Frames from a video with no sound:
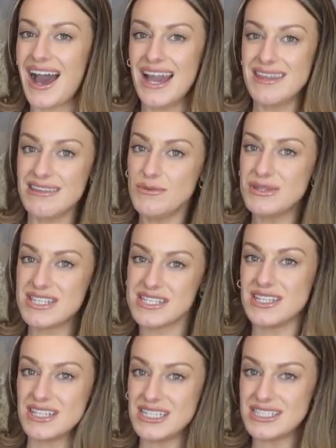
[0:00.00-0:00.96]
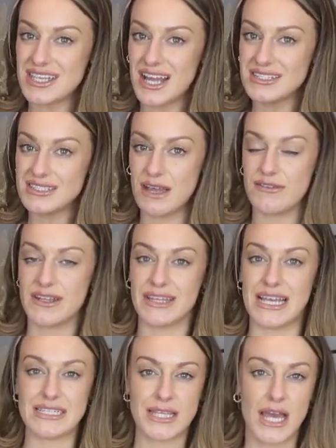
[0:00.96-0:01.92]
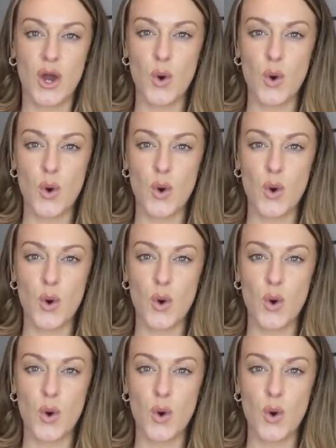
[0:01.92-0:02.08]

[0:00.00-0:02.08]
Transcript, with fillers: I think with silky style stuff like this,